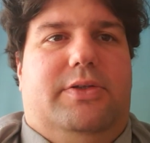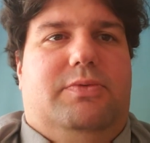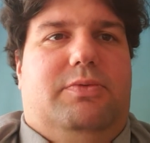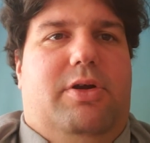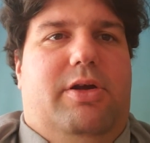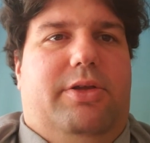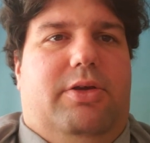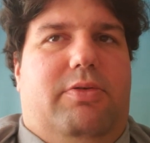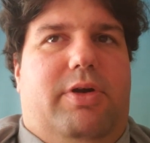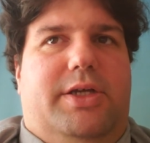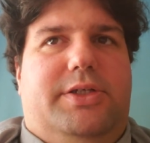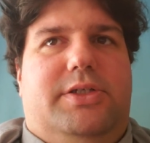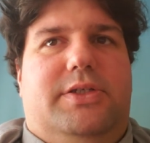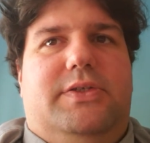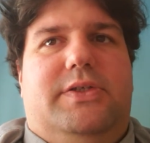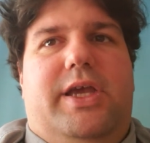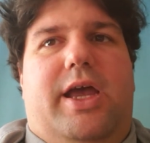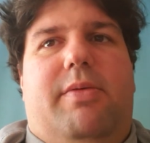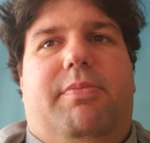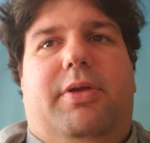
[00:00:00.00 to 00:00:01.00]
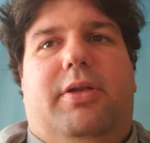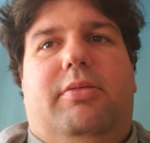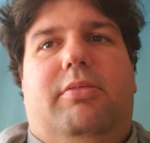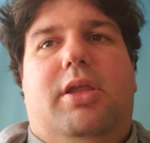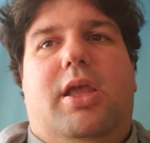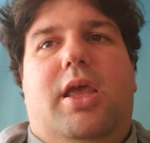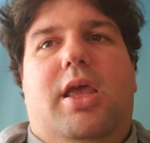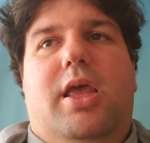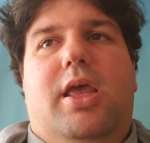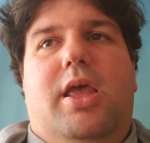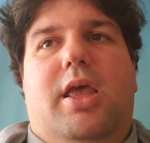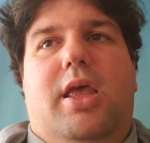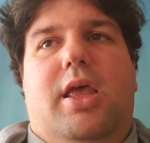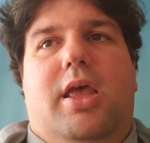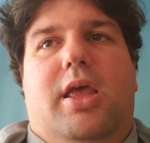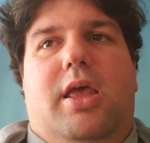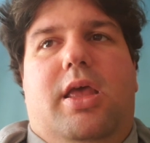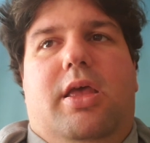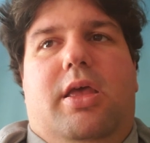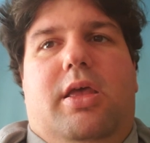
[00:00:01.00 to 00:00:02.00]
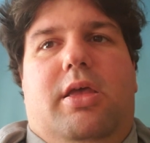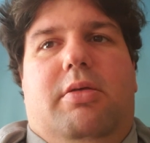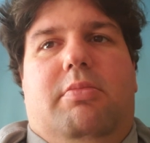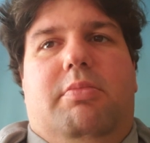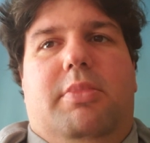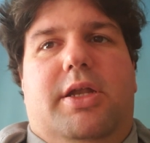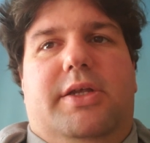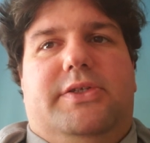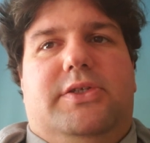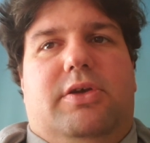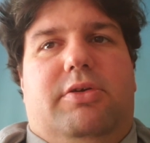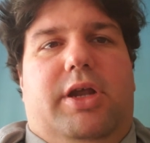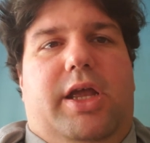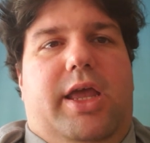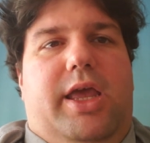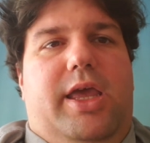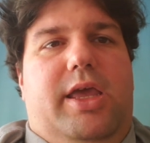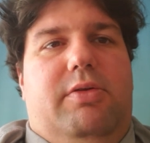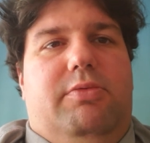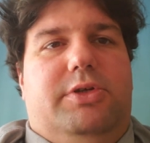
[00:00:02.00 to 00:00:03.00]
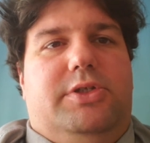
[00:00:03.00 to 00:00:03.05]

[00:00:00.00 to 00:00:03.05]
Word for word: it's where all the questions happen. Minnesota 8,